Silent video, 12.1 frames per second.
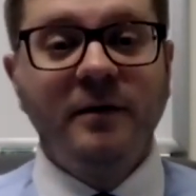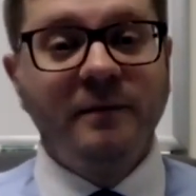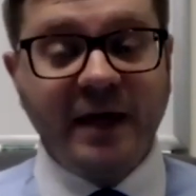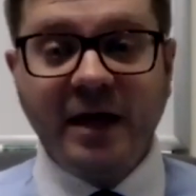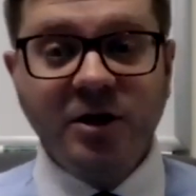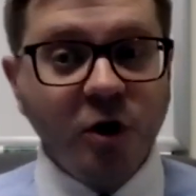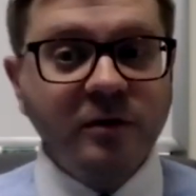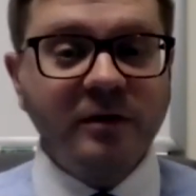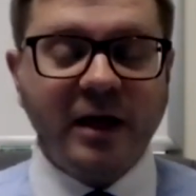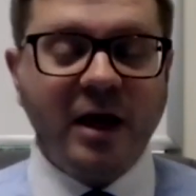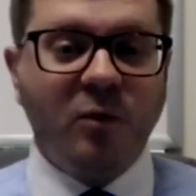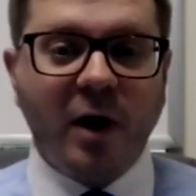They knew that
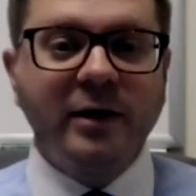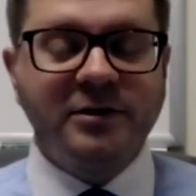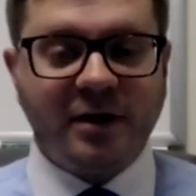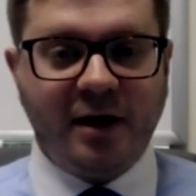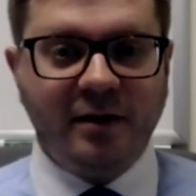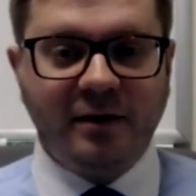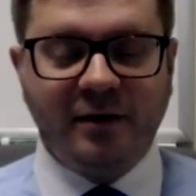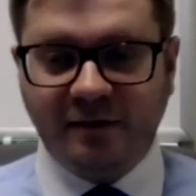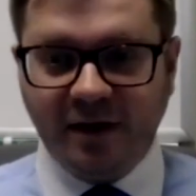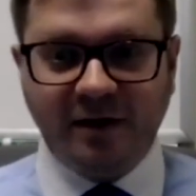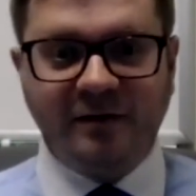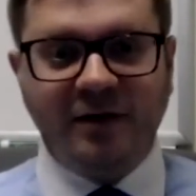they watched it because
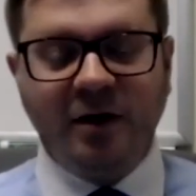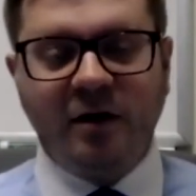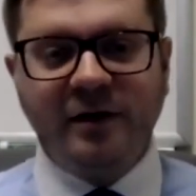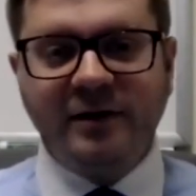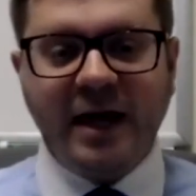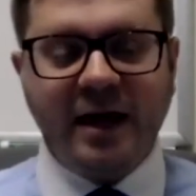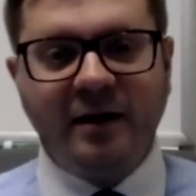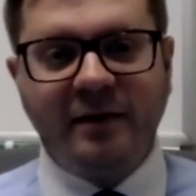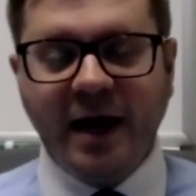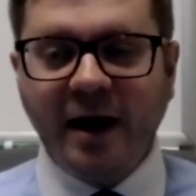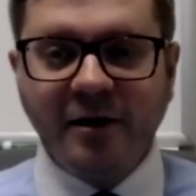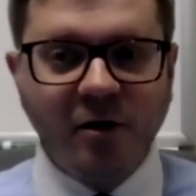they could see all the data. They
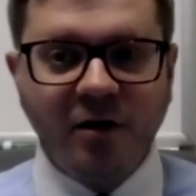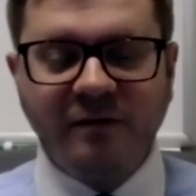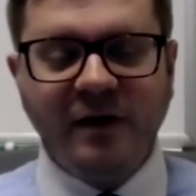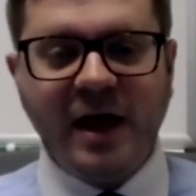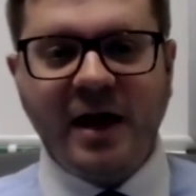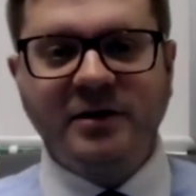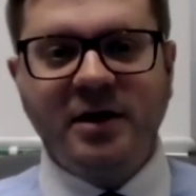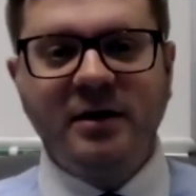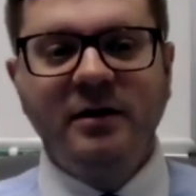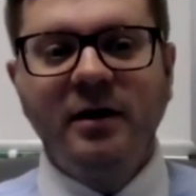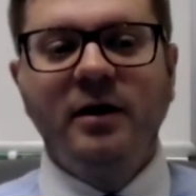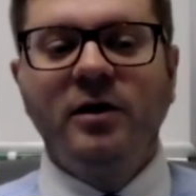got a
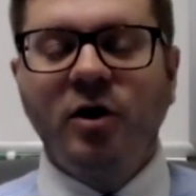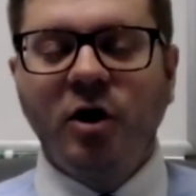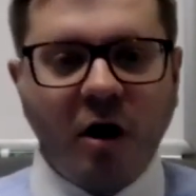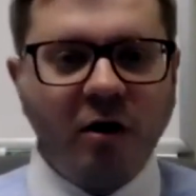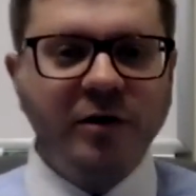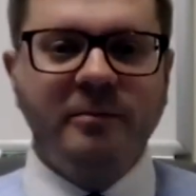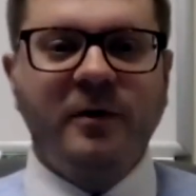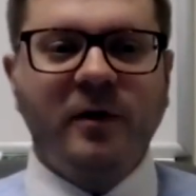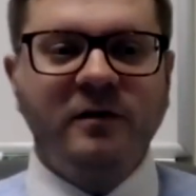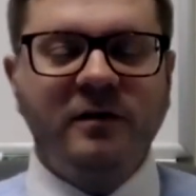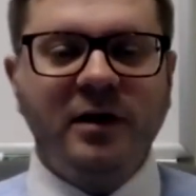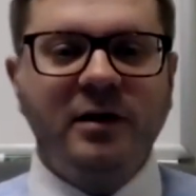notification, called the
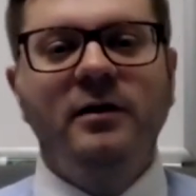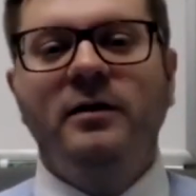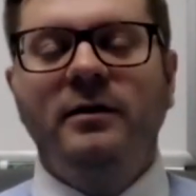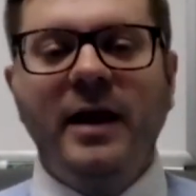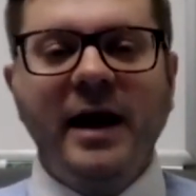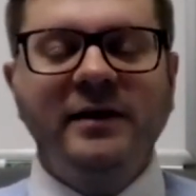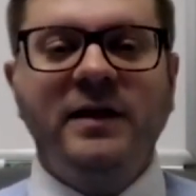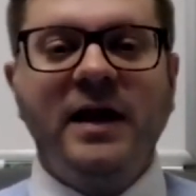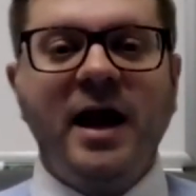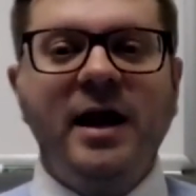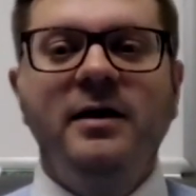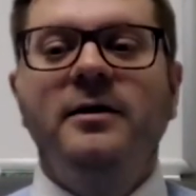person, next
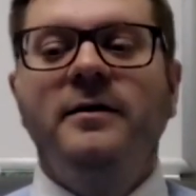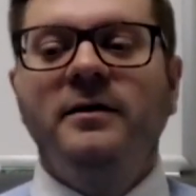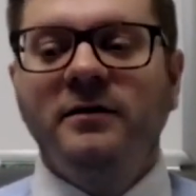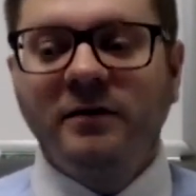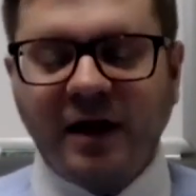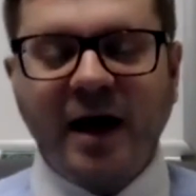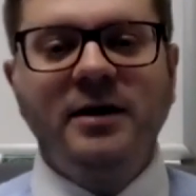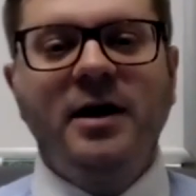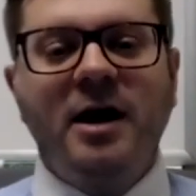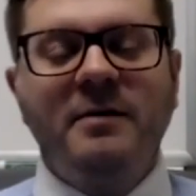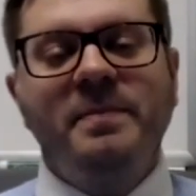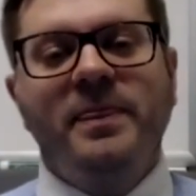day, signed
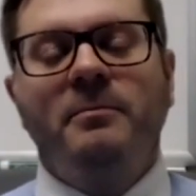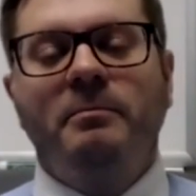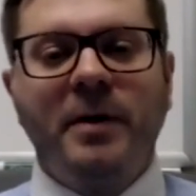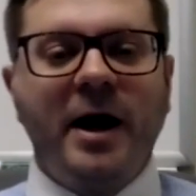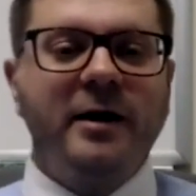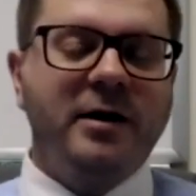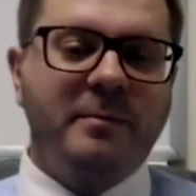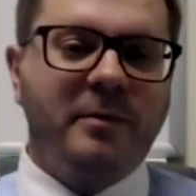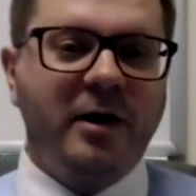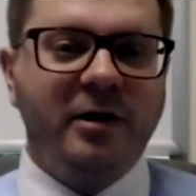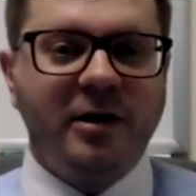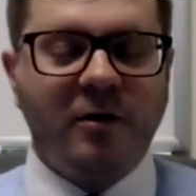up, bought a couple
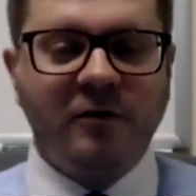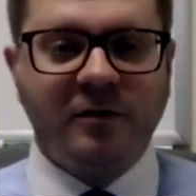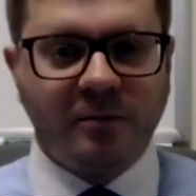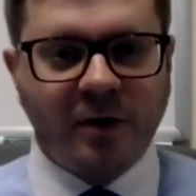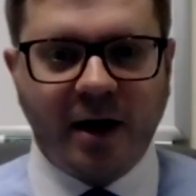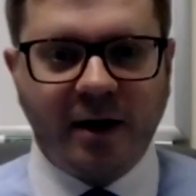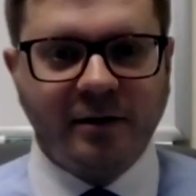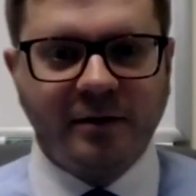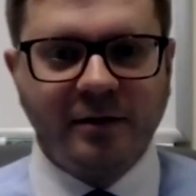$100 in product.